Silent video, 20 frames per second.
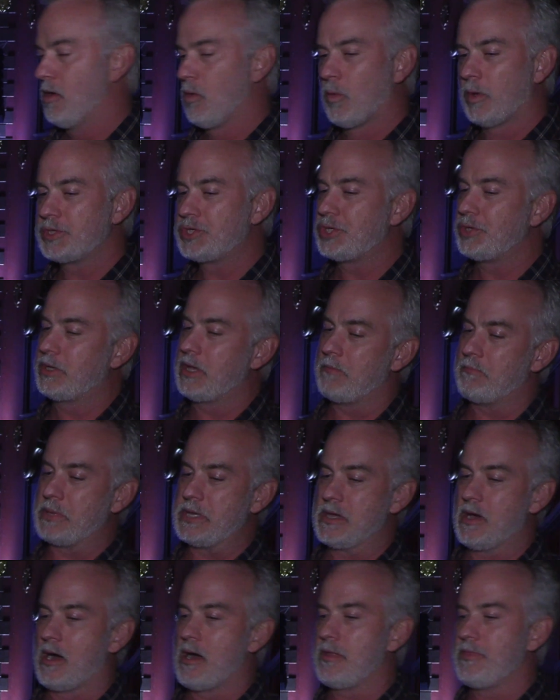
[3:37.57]
Once you get
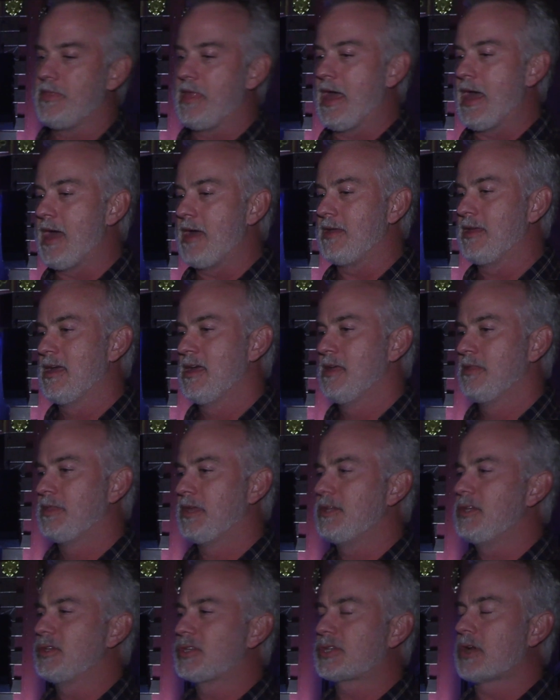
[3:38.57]
beyond that,
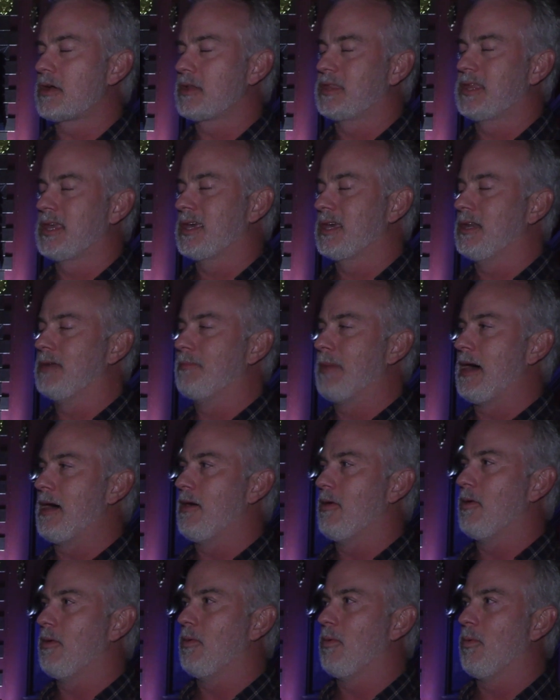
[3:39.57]
then you start thinking
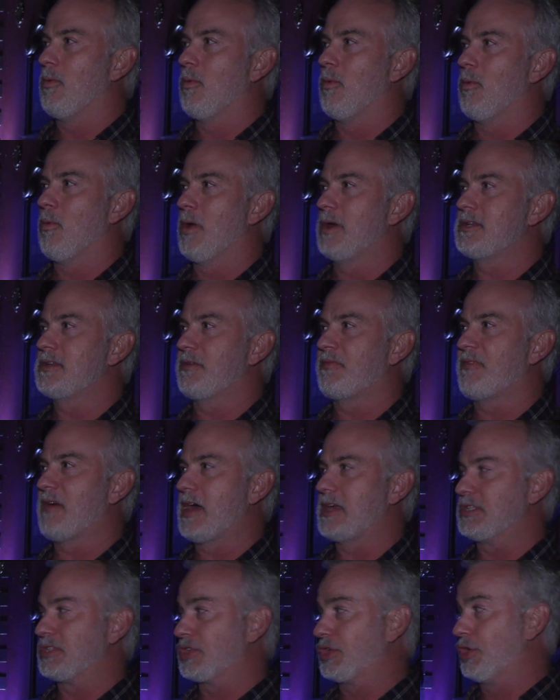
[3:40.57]
about what
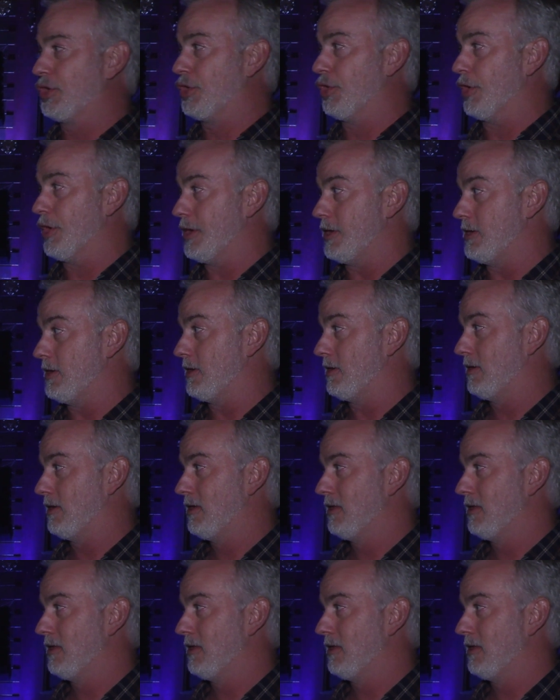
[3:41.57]
defines good.